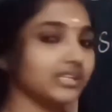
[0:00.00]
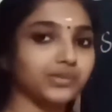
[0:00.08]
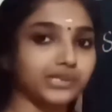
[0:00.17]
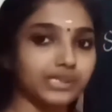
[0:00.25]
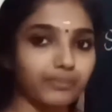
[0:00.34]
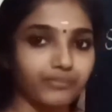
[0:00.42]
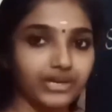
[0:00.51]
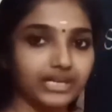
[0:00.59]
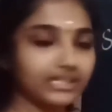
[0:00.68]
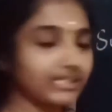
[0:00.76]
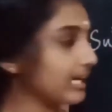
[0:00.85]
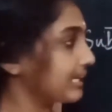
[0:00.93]
to
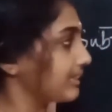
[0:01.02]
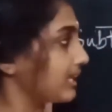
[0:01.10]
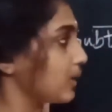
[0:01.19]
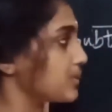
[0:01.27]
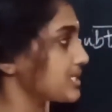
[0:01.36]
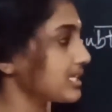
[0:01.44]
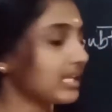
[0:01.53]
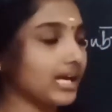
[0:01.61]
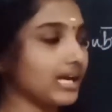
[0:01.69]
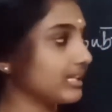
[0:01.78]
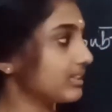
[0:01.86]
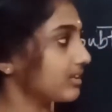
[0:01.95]
subtract 9000
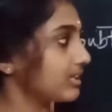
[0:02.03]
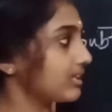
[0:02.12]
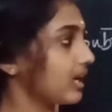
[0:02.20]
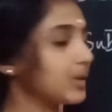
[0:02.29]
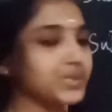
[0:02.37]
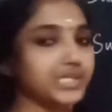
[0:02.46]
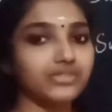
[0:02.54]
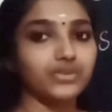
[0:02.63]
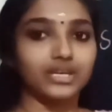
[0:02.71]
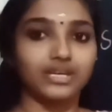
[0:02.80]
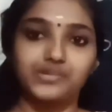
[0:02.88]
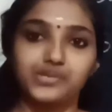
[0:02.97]
and
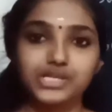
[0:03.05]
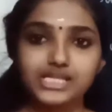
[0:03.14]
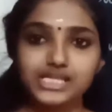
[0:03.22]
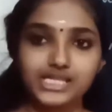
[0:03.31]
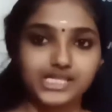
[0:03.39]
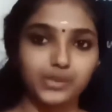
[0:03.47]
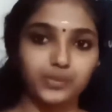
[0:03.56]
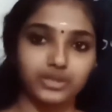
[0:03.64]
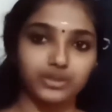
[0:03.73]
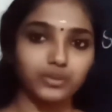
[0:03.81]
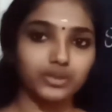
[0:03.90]
3361.